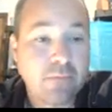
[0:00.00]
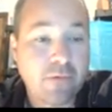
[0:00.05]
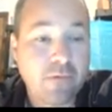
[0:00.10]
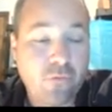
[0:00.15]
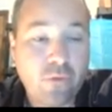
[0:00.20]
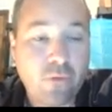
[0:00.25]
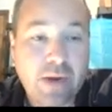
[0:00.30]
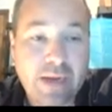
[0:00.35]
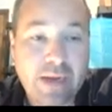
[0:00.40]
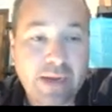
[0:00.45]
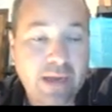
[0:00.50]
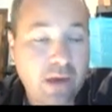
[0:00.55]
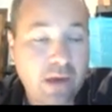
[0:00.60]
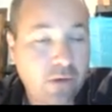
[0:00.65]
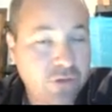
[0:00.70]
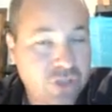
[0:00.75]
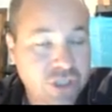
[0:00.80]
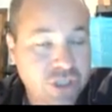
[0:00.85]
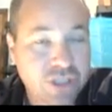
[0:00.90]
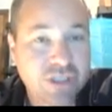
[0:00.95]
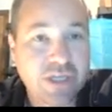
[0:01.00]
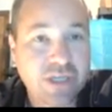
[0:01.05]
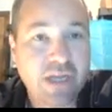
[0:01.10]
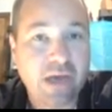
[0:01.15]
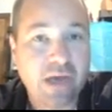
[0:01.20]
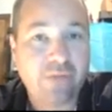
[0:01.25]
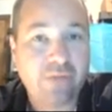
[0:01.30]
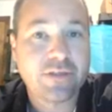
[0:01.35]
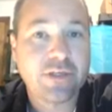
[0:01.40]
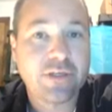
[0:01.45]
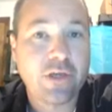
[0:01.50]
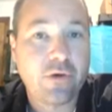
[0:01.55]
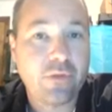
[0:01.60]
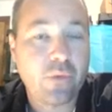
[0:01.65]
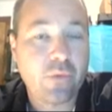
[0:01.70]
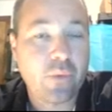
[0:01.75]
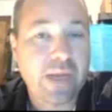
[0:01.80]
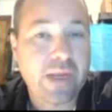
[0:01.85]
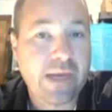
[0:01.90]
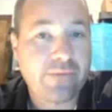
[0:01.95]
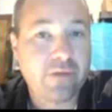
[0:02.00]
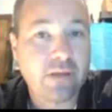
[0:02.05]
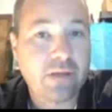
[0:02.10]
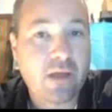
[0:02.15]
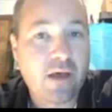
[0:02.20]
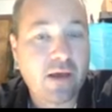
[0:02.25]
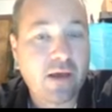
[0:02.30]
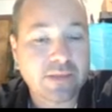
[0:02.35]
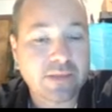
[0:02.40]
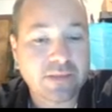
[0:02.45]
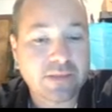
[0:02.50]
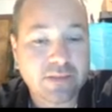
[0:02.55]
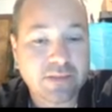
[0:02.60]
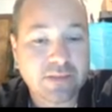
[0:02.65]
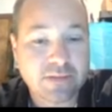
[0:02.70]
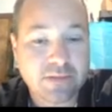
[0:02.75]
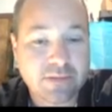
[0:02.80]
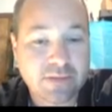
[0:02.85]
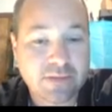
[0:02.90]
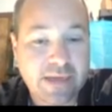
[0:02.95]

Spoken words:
But for right now, it's just enough to know that we have a loss.